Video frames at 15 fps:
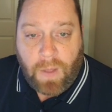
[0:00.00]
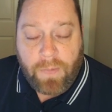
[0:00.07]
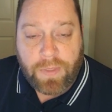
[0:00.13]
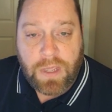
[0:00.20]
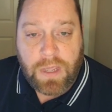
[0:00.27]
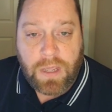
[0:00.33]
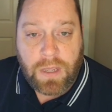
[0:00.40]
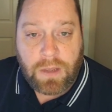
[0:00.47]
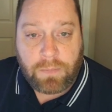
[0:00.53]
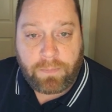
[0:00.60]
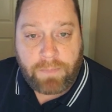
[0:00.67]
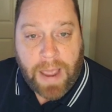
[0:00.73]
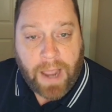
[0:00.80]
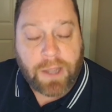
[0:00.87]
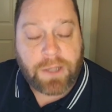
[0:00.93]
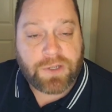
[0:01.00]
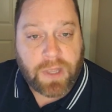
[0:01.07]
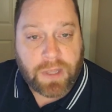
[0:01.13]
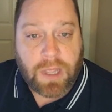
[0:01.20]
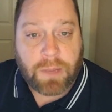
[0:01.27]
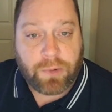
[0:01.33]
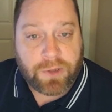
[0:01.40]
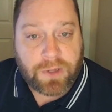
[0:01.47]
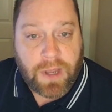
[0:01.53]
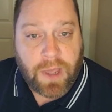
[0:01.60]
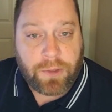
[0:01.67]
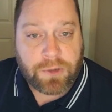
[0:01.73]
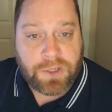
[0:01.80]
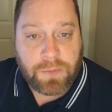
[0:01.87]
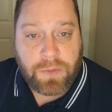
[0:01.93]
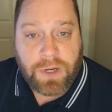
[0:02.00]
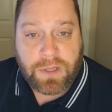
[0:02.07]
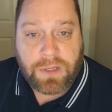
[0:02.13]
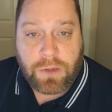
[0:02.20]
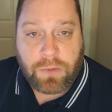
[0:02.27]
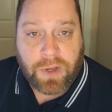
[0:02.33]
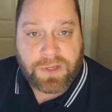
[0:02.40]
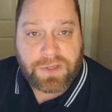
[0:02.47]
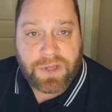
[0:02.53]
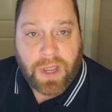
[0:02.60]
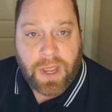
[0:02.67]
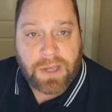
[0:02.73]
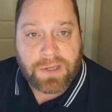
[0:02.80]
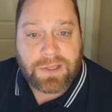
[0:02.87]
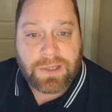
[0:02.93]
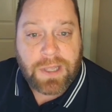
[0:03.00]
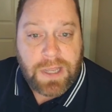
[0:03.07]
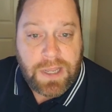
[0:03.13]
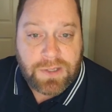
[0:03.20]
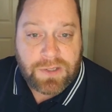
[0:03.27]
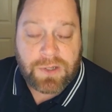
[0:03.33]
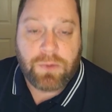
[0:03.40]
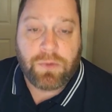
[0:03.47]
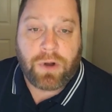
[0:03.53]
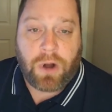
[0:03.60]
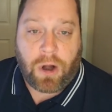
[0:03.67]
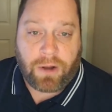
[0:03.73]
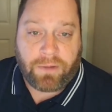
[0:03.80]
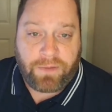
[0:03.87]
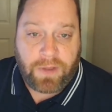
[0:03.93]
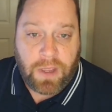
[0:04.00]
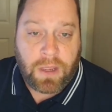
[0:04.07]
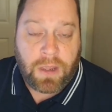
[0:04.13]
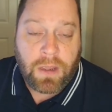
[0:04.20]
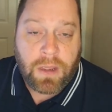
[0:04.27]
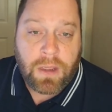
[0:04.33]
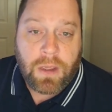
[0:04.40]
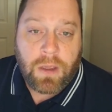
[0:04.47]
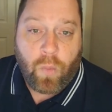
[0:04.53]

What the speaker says: the packet that they put together and submitted to USCIS leads to an RFE,